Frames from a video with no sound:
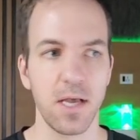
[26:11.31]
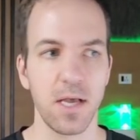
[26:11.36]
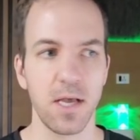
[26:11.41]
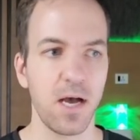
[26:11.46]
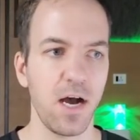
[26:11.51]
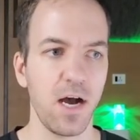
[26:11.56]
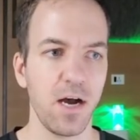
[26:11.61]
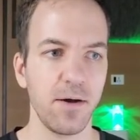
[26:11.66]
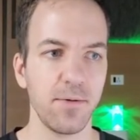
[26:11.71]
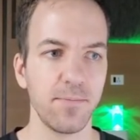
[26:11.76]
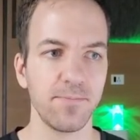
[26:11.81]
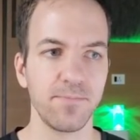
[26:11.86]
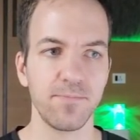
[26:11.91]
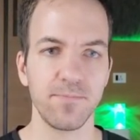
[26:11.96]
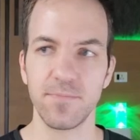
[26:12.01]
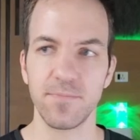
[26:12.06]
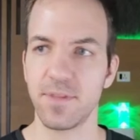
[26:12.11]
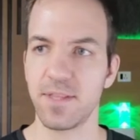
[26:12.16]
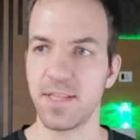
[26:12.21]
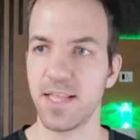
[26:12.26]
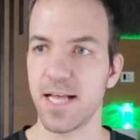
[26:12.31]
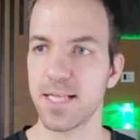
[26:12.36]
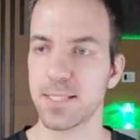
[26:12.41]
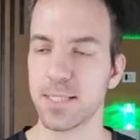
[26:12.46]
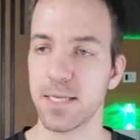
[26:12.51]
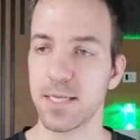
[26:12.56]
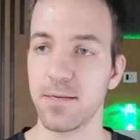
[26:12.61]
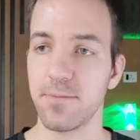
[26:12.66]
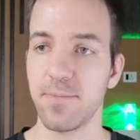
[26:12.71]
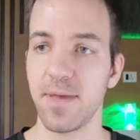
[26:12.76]
that's
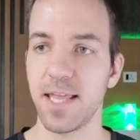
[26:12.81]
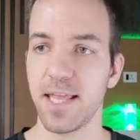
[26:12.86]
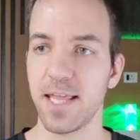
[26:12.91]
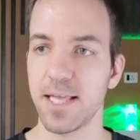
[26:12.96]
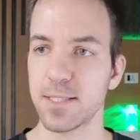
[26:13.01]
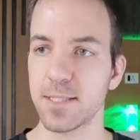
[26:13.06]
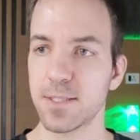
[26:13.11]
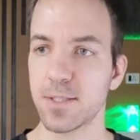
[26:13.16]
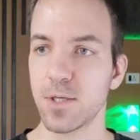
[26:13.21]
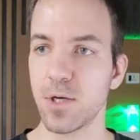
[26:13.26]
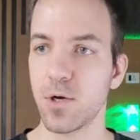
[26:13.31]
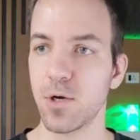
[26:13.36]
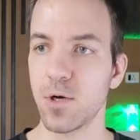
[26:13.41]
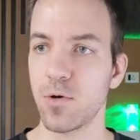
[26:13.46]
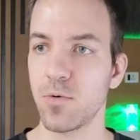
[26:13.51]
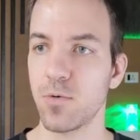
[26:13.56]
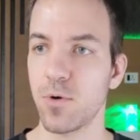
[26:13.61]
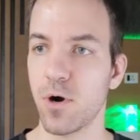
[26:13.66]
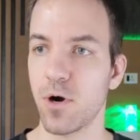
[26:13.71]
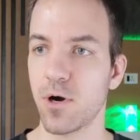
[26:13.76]
going to make it so